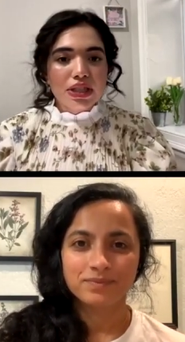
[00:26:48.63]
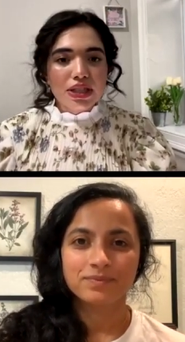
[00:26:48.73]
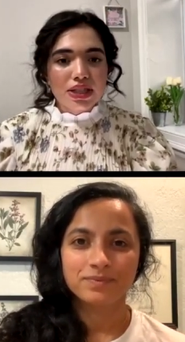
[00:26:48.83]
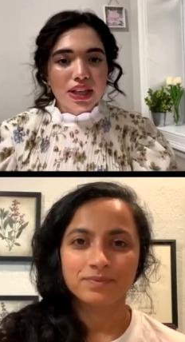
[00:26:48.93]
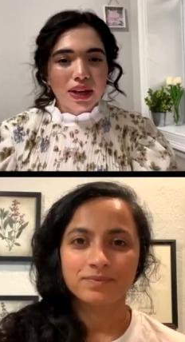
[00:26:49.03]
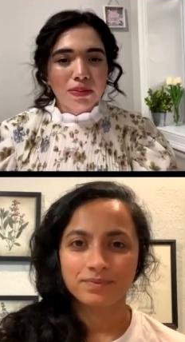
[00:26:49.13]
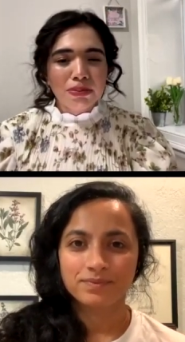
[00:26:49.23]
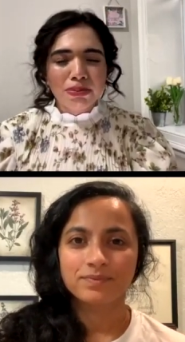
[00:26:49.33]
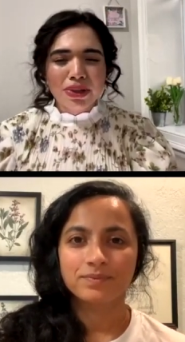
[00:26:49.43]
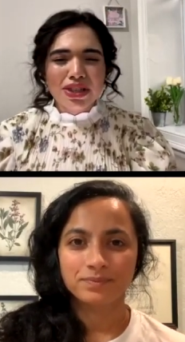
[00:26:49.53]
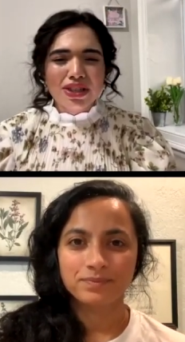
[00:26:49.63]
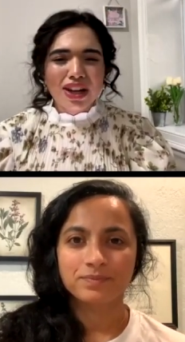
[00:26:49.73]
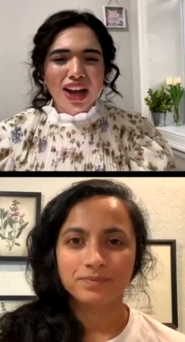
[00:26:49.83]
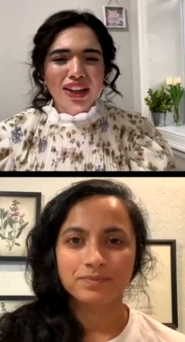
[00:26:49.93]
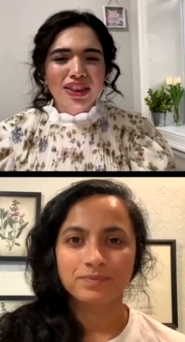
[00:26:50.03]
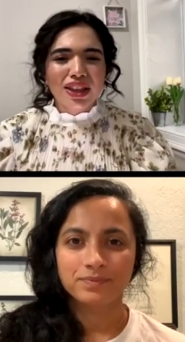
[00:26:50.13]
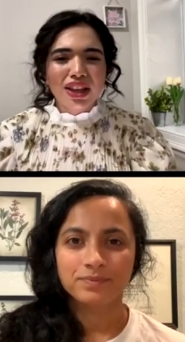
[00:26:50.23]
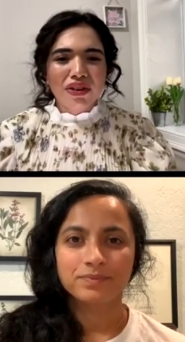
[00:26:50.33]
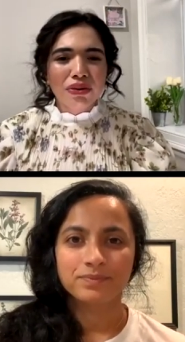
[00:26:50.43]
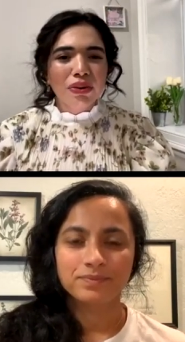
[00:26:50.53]
Speaker 1: the same. But I think
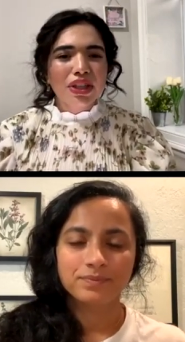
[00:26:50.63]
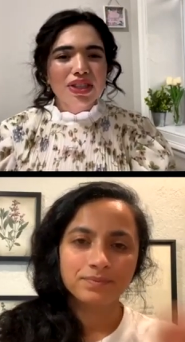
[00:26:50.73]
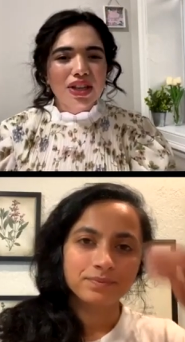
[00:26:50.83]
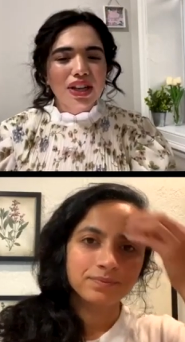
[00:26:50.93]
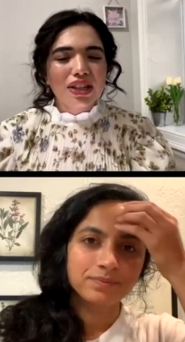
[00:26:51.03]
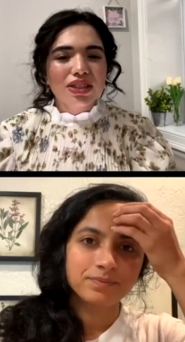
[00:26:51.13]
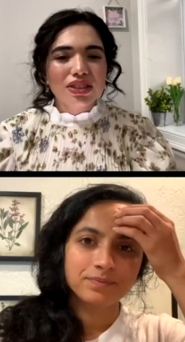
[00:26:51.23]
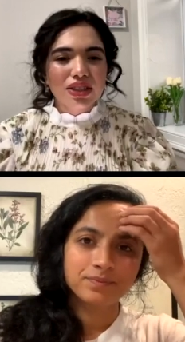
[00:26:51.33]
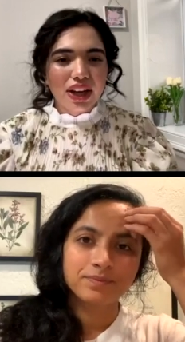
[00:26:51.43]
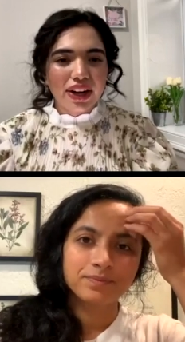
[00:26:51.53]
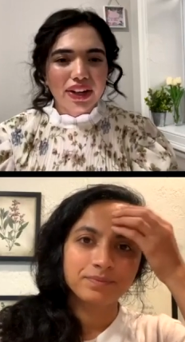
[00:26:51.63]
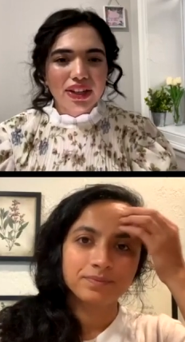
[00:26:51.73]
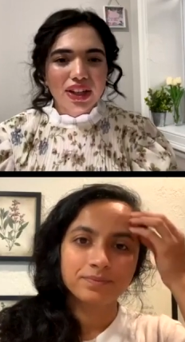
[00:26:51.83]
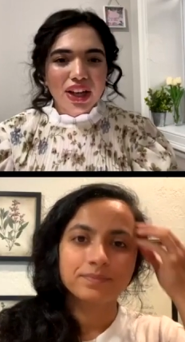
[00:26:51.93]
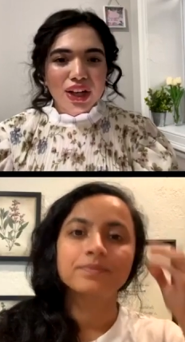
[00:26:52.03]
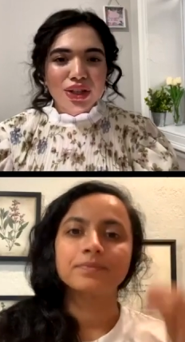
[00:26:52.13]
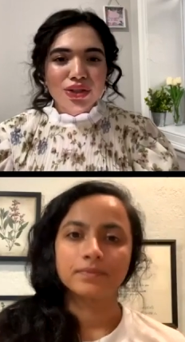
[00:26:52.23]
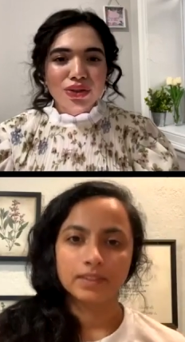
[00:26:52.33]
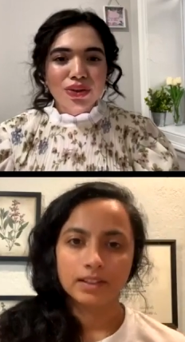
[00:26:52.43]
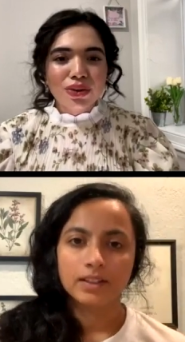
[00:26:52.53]
everyone is a little scared
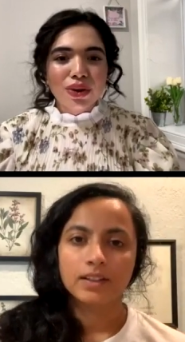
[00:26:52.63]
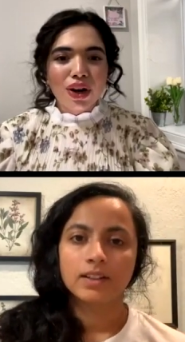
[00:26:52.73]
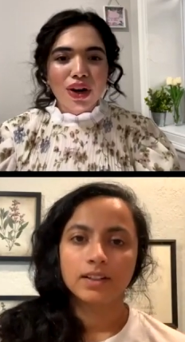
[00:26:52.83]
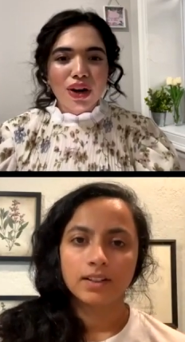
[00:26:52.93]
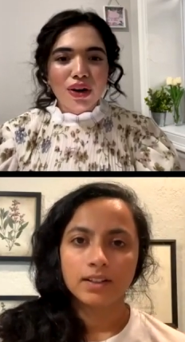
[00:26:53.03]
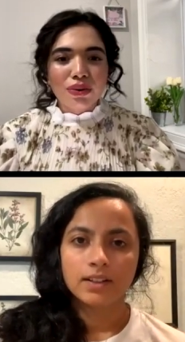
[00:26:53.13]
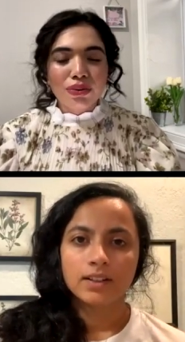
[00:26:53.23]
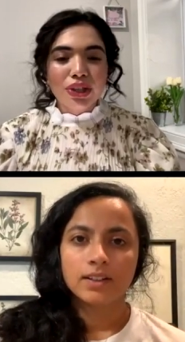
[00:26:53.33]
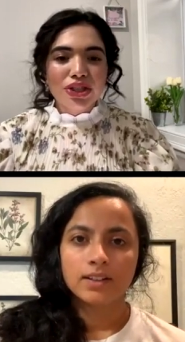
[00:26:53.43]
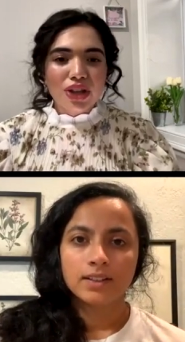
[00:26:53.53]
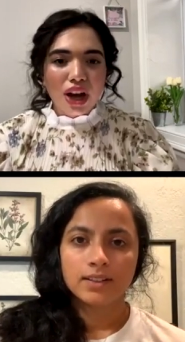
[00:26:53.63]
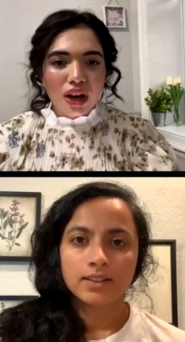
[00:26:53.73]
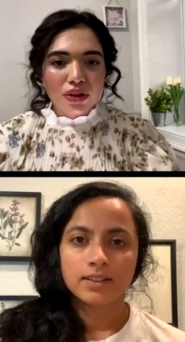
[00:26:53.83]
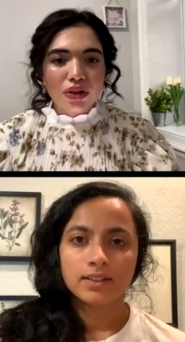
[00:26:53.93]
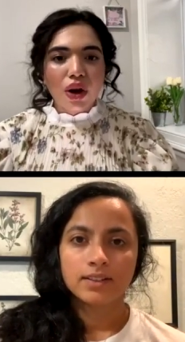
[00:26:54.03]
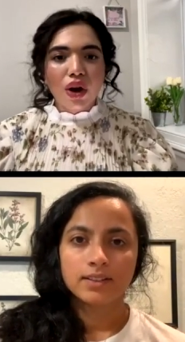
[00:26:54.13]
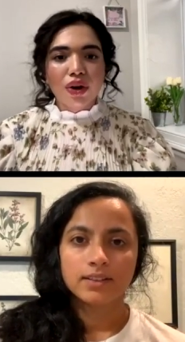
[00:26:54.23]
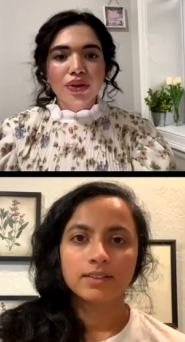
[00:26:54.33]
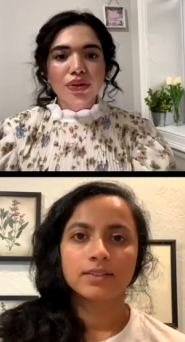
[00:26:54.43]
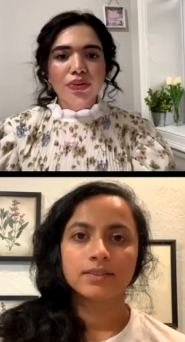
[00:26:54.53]
to uh, reach out,
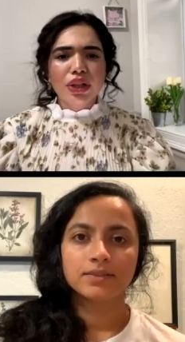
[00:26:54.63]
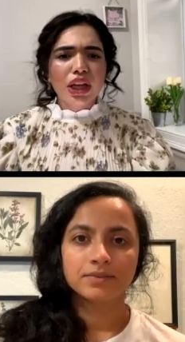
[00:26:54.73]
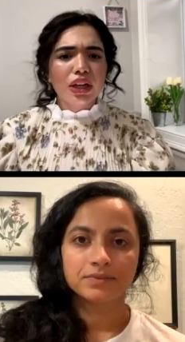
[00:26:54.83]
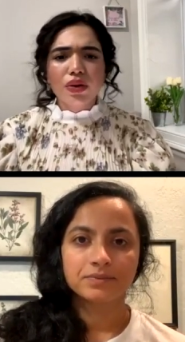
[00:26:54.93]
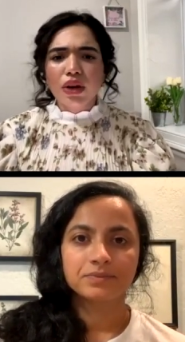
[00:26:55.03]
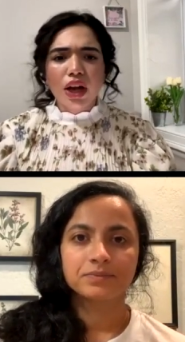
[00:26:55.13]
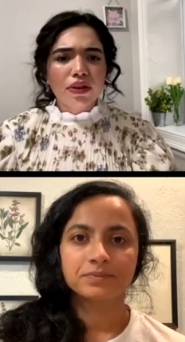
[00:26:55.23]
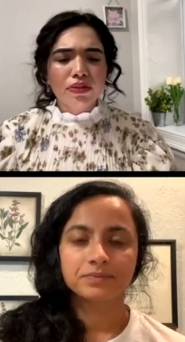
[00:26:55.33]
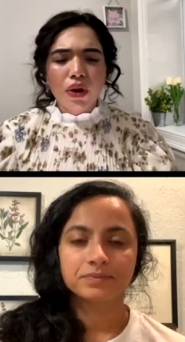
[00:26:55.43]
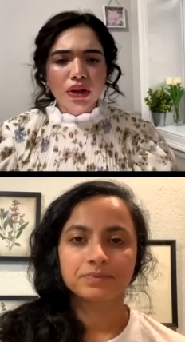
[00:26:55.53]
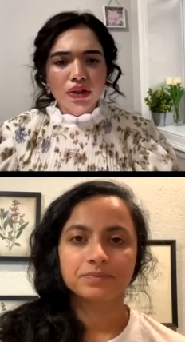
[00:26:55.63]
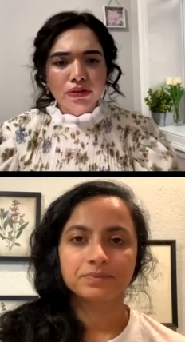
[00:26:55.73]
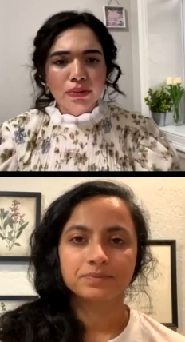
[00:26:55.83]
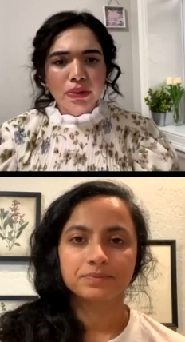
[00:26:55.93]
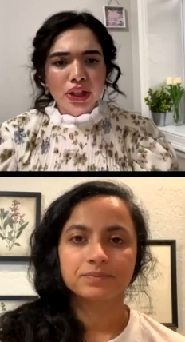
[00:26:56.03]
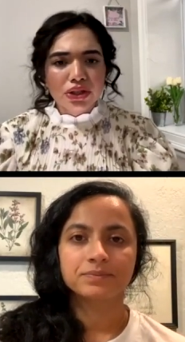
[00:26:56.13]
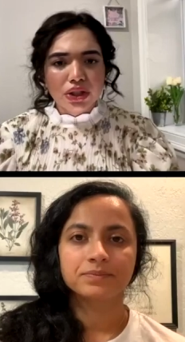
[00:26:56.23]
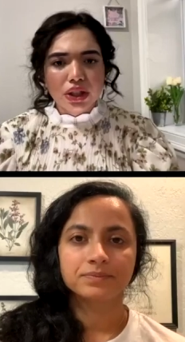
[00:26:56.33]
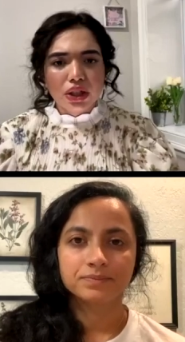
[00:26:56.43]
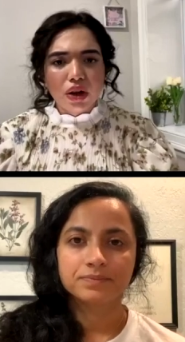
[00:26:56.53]
or they don't have all the
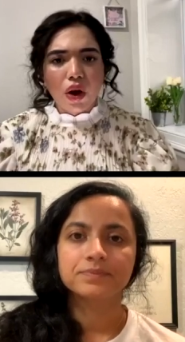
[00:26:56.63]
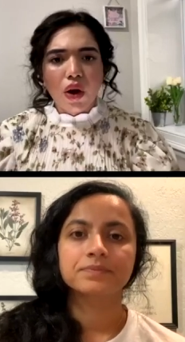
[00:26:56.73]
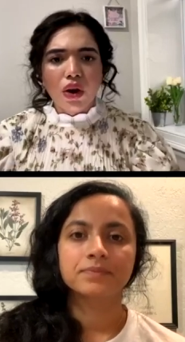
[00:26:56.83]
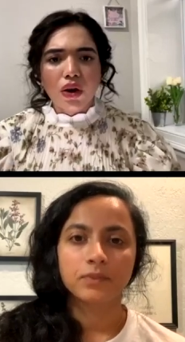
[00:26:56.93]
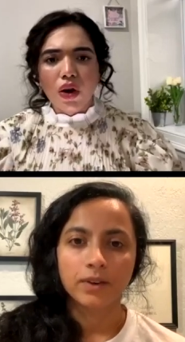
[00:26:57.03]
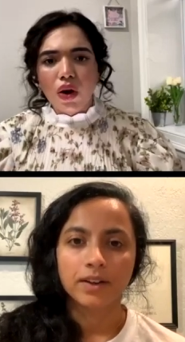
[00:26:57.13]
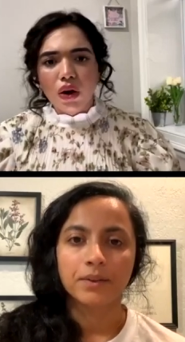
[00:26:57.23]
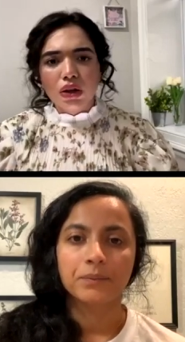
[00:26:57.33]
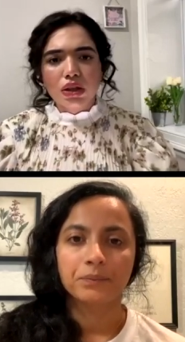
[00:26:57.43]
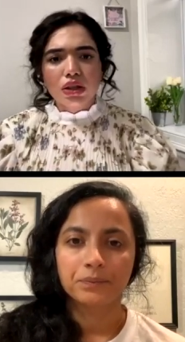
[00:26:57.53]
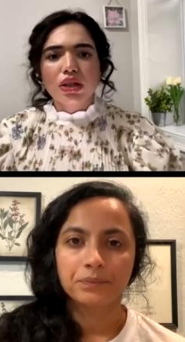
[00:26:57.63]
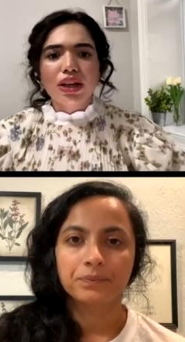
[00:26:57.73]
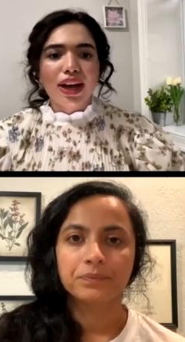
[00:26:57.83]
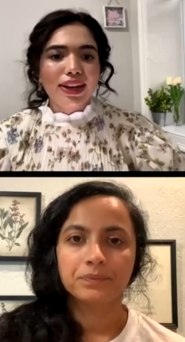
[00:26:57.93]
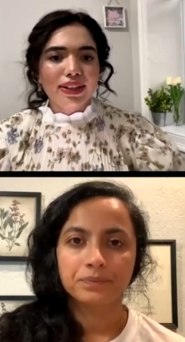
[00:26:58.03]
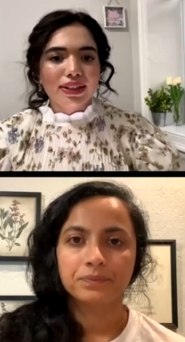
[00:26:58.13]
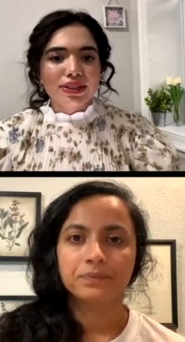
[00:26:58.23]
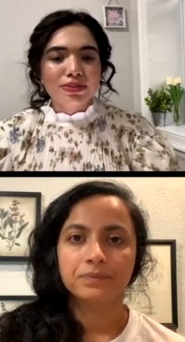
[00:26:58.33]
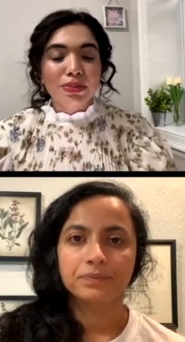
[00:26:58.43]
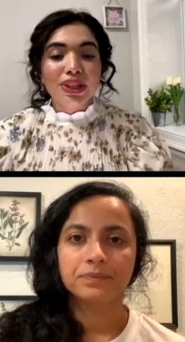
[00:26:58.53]
information or all the
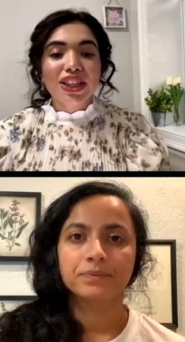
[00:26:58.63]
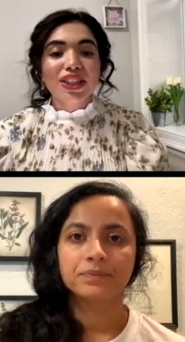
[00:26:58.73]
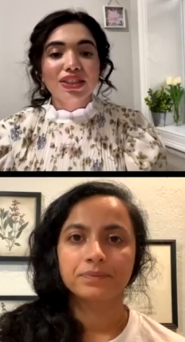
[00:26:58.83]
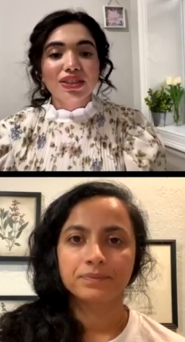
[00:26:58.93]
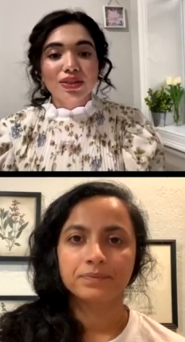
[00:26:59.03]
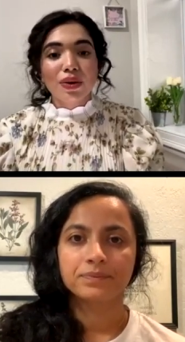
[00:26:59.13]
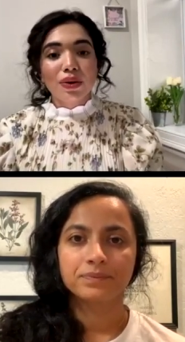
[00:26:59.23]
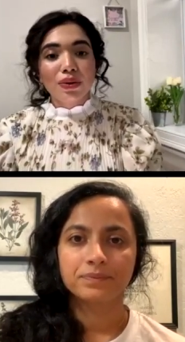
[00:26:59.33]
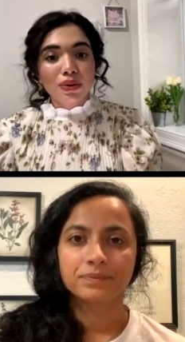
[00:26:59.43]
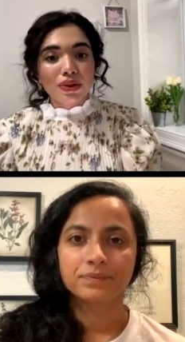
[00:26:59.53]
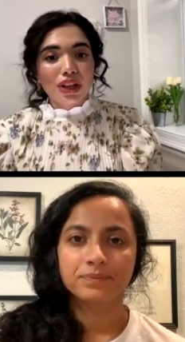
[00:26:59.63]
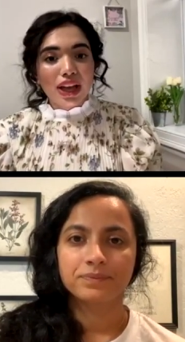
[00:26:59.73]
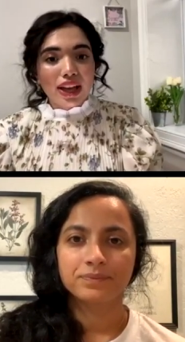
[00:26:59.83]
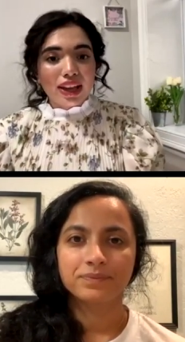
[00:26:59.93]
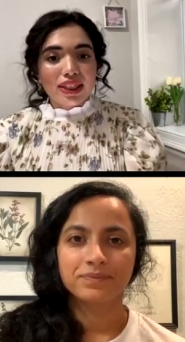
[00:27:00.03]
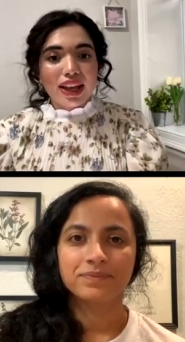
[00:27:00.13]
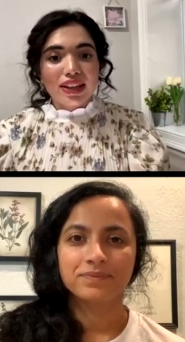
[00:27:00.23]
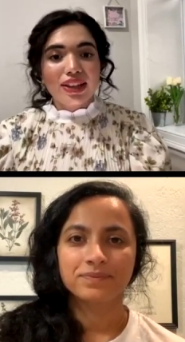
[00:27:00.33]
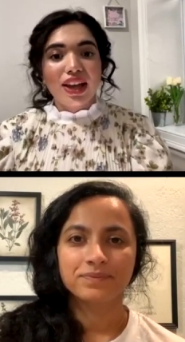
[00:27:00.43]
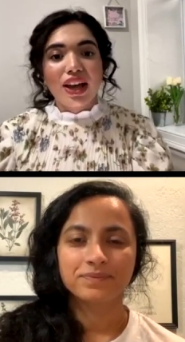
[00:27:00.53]
guidance. But this is so cool that
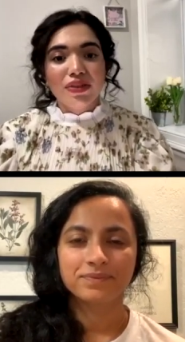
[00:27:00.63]
they have a